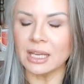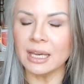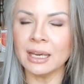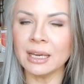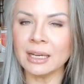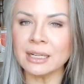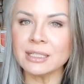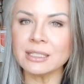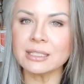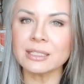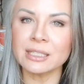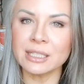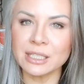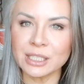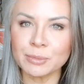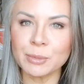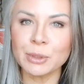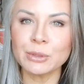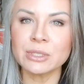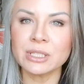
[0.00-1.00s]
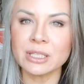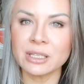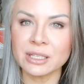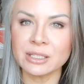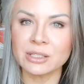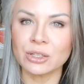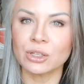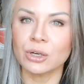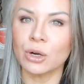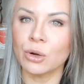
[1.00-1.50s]
And since most of
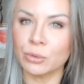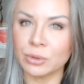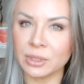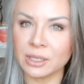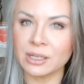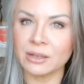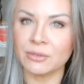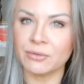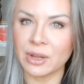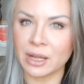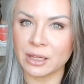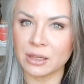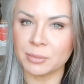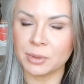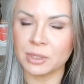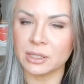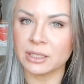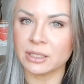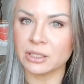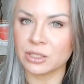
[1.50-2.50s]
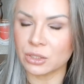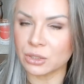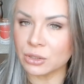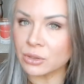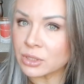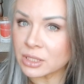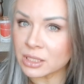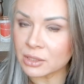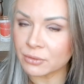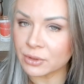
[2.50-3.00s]
these are only available
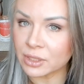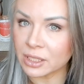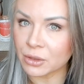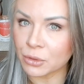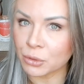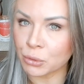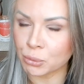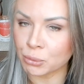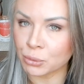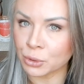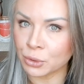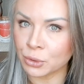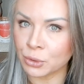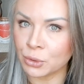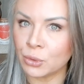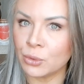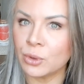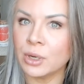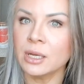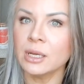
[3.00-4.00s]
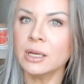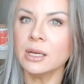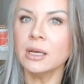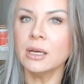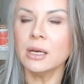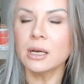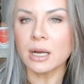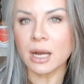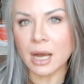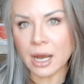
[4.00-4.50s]
exclusively through
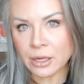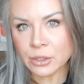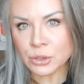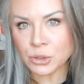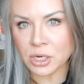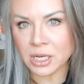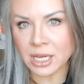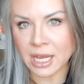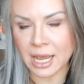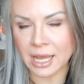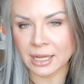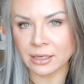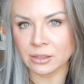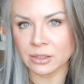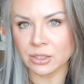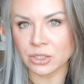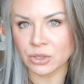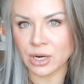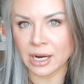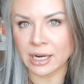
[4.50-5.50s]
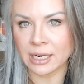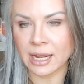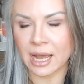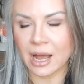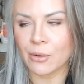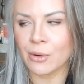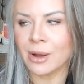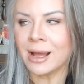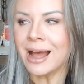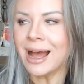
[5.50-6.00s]
country candles right
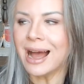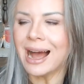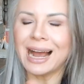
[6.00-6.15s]
now.